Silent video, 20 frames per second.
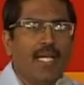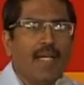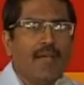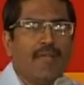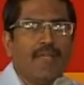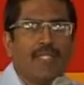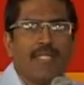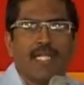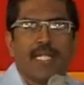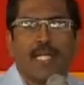
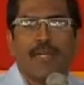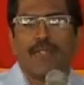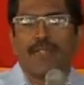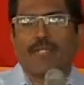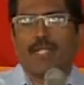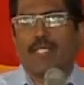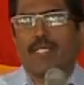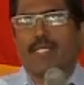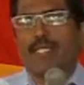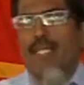which gives
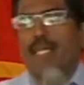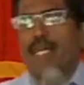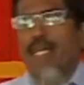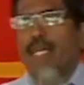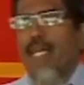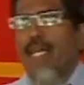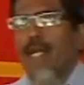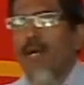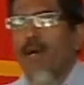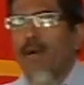us the
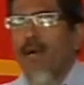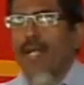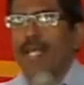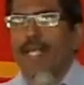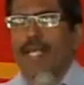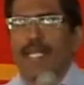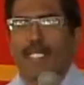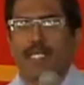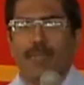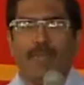
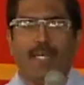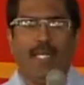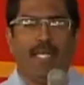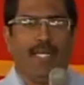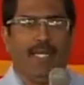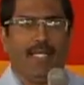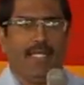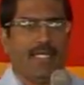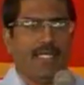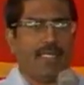hedonic
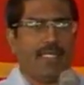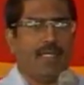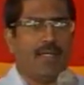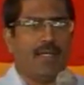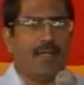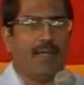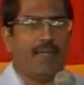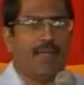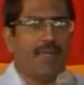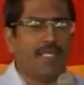
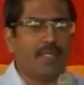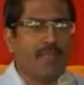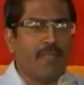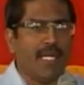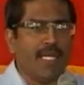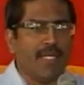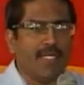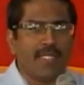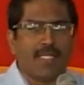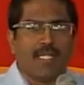experience, which
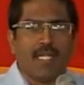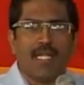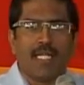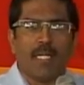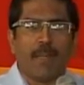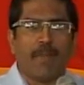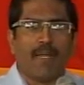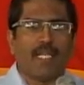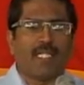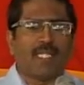means the
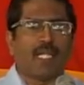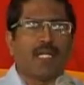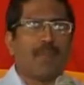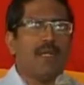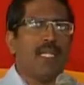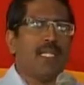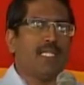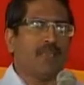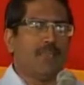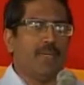pleasurable
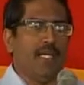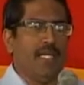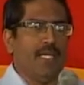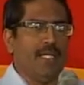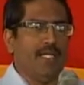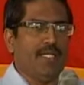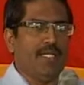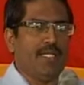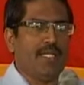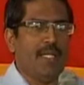
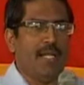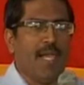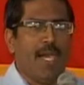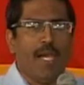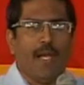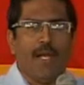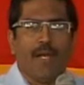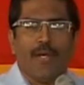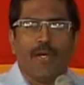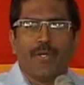
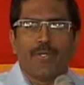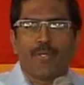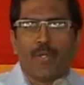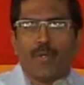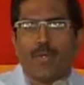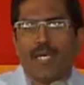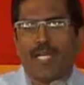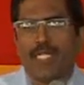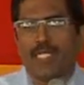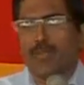experience. So
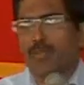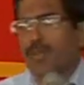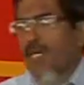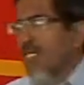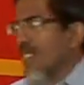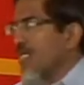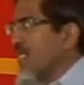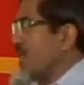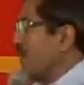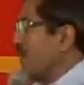each person